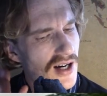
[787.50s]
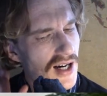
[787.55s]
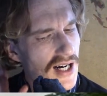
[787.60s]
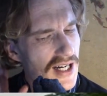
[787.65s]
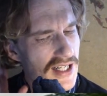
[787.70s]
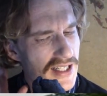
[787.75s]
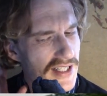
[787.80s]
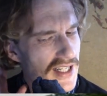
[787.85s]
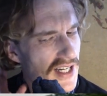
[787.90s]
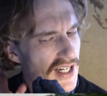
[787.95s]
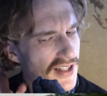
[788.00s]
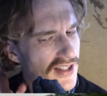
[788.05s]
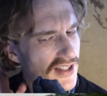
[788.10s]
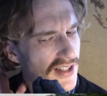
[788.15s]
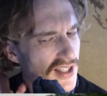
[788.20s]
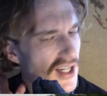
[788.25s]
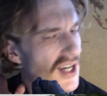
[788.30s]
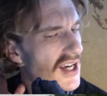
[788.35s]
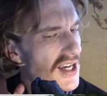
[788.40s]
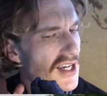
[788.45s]
I dare
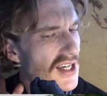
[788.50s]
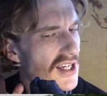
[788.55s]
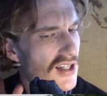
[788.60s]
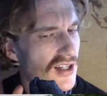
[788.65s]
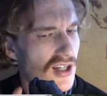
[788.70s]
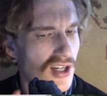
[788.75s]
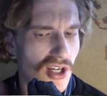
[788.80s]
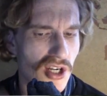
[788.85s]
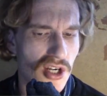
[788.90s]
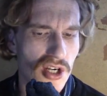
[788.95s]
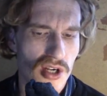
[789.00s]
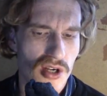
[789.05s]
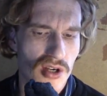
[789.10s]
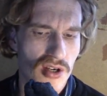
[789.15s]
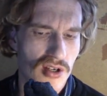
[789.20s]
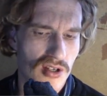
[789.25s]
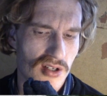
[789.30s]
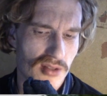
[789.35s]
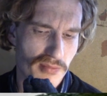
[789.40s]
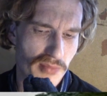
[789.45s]
say
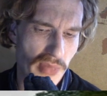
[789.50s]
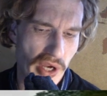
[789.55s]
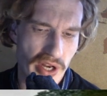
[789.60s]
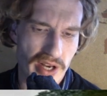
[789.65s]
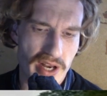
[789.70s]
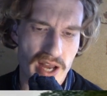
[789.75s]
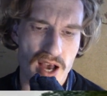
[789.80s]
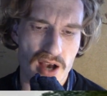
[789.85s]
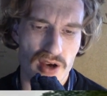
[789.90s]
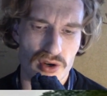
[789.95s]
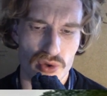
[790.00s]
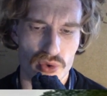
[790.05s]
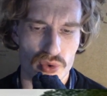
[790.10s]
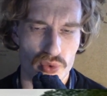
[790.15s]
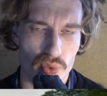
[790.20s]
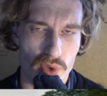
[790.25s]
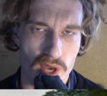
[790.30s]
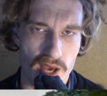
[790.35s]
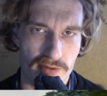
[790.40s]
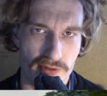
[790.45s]
by
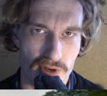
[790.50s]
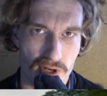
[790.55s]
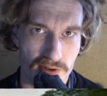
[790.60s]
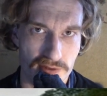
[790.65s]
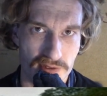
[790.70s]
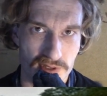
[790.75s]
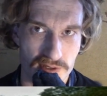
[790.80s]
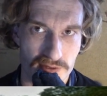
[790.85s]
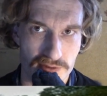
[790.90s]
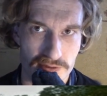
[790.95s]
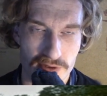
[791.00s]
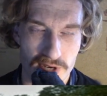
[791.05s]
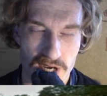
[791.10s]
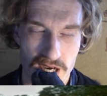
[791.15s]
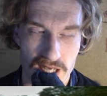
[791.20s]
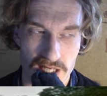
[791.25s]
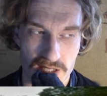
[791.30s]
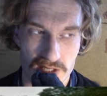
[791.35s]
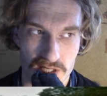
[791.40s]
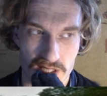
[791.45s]
now we have often
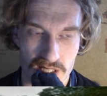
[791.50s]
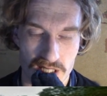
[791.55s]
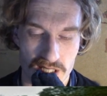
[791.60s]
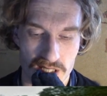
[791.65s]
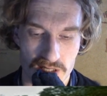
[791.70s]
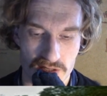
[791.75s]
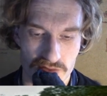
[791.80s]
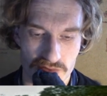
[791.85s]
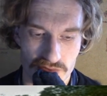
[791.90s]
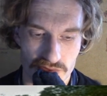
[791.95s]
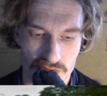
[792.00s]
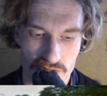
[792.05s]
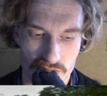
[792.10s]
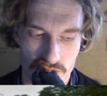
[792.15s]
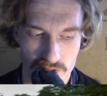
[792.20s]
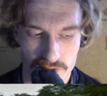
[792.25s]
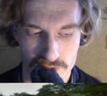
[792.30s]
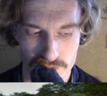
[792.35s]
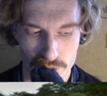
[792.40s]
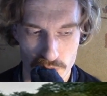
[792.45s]
find in
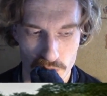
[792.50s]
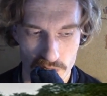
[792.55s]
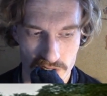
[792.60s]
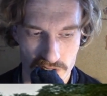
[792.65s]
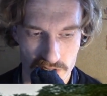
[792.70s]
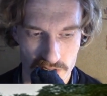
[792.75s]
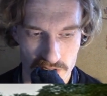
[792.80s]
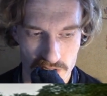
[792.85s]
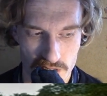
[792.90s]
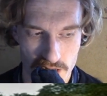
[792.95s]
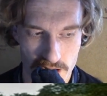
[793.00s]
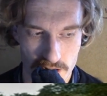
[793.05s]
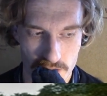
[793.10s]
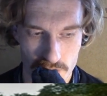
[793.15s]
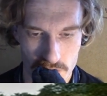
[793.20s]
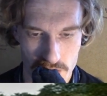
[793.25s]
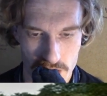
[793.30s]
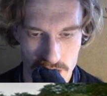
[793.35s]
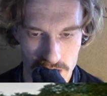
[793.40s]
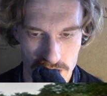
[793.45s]
sort of border
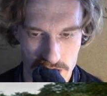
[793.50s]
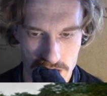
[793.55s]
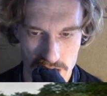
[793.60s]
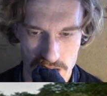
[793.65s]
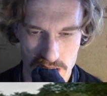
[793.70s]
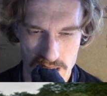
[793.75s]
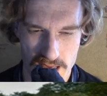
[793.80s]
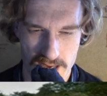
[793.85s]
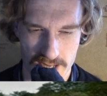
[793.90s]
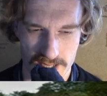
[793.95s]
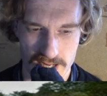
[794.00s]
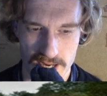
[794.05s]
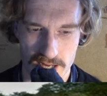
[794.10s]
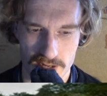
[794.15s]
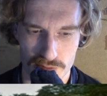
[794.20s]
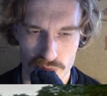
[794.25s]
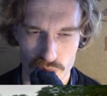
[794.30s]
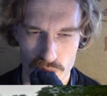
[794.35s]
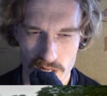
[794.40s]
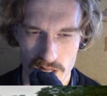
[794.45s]
areas that they are
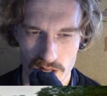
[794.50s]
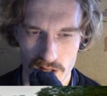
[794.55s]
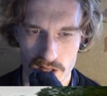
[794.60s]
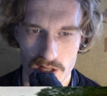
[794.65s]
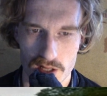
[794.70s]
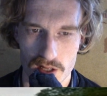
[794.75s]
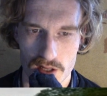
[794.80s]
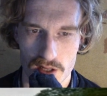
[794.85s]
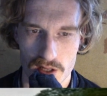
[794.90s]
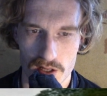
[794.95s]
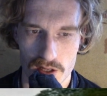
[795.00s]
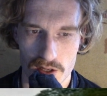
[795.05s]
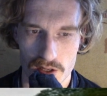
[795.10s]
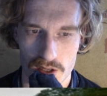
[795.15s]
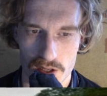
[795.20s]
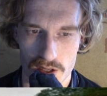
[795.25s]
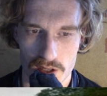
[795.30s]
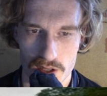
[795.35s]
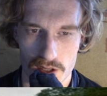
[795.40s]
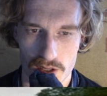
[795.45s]
kind of well
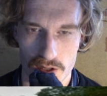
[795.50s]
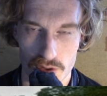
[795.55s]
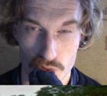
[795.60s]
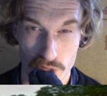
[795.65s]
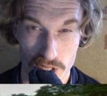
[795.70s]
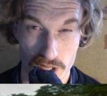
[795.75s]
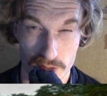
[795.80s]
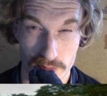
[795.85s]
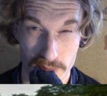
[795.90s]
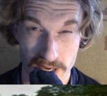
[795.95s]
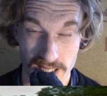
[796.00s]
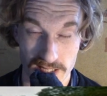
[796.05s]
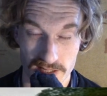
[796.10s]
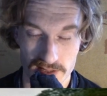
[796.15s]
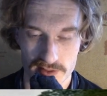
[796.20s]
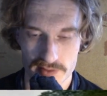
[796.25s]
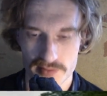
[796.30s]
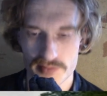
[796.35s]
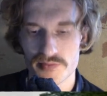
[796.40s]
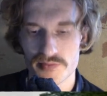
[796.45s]
well made